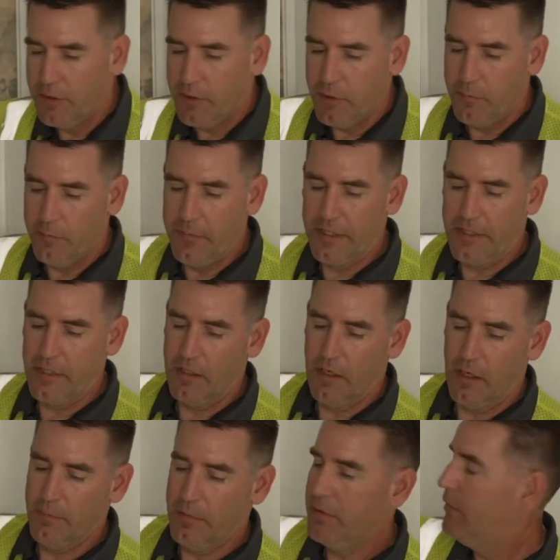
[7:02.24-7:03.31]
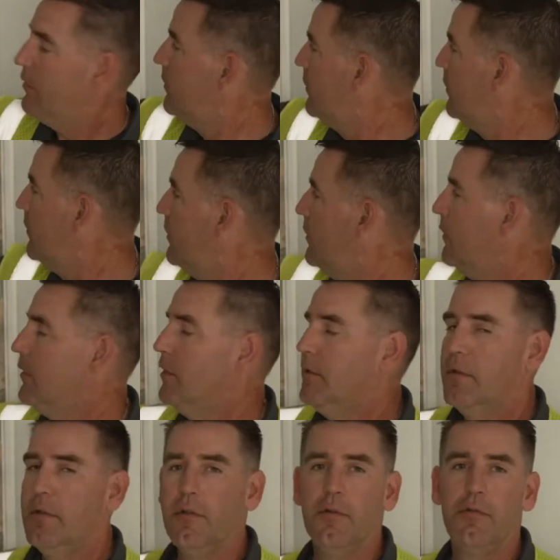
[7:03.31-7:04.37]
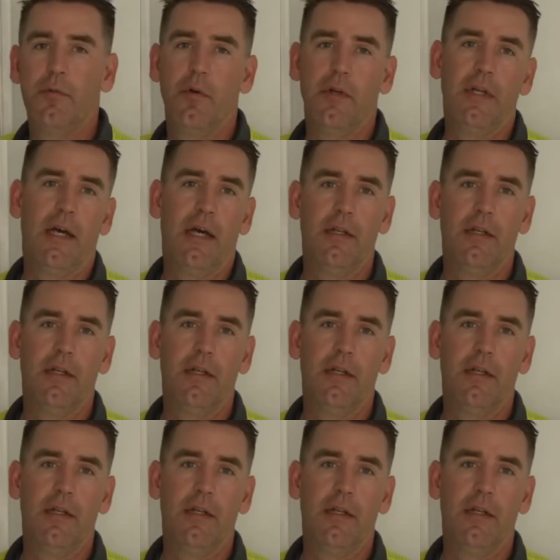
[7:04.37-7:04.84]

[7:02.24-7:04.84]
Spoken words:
making up the 49